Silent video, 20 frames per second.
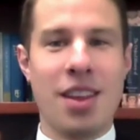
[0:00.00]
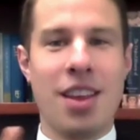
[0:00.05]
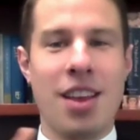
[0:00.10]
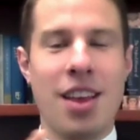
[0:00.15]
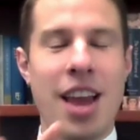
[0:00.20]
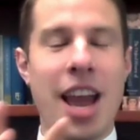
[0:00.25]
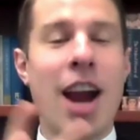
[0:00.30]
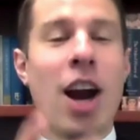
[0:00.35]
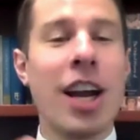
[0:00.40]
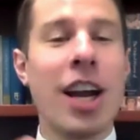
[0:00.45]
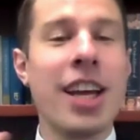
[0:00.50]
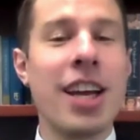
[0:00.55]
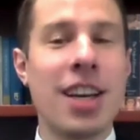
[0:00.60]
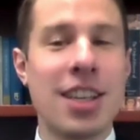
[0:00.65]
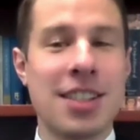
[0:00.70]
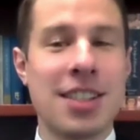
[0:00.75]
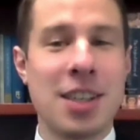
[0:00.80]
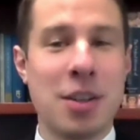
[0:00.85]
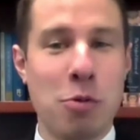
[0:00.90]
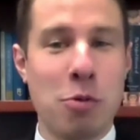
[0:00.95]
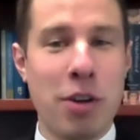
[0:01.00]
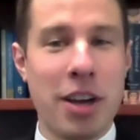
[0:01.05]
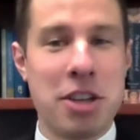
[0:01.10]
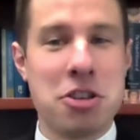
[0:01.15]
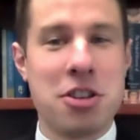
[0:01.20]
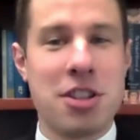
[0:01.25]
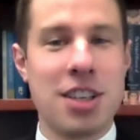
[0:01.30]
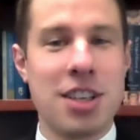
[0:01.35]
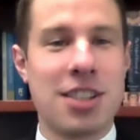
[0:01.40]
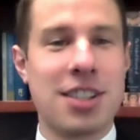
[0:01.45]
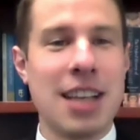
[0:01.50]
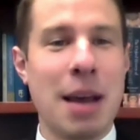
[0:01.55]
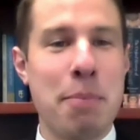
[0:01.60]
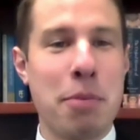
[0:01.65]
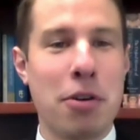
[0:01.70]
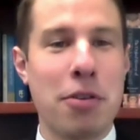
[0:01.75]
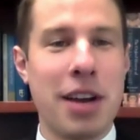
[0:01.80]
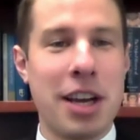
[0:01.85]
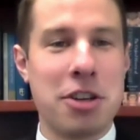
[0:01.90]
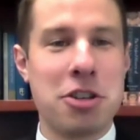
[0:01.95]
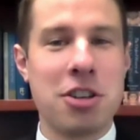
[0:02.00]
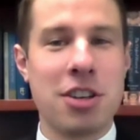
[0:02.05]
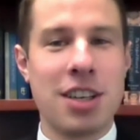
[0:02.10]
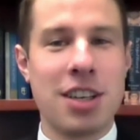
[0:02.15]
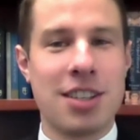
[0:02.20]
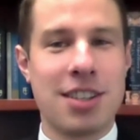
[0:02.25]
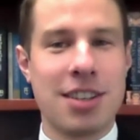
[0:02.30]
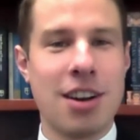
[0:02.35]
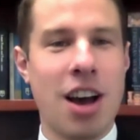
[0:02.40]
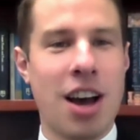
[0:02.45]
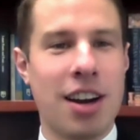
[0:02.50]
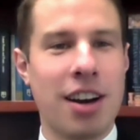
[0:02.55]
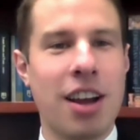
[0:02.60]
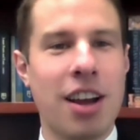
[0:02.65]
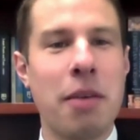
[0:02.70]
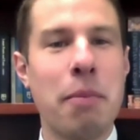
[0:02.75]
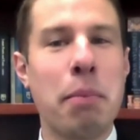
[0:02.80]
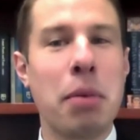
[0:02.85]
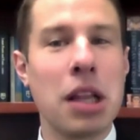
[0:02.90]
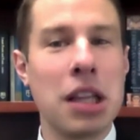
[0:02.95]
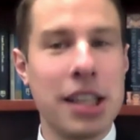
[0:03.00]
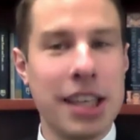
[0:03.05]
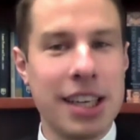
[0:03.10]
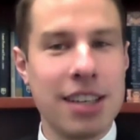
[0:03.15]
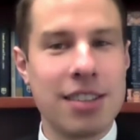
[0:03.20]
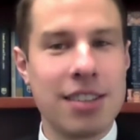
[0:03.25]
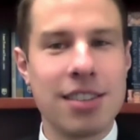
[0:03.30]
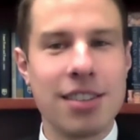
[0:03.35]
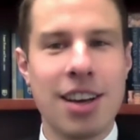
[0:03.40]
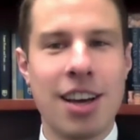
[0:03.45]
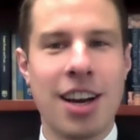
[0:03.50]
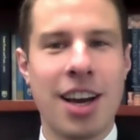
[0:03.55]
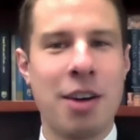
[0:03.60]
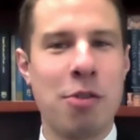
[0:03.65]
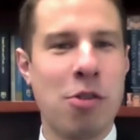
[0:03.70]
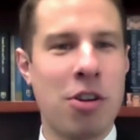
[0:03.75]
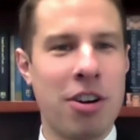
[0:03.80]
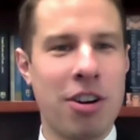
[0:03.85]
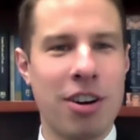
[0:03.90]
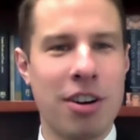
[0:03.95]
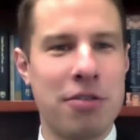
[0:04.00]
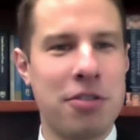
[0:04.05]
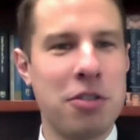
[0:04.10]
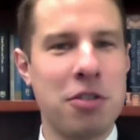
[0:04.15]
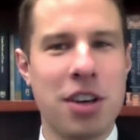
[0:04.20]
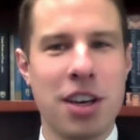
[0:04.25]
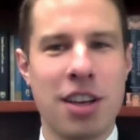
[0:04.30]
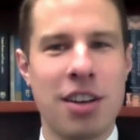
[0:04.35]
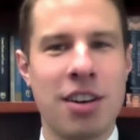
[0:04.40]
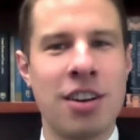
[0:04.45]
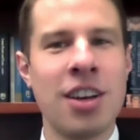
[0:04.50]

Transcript: areas in which the separation is not complete. And I wonder if you can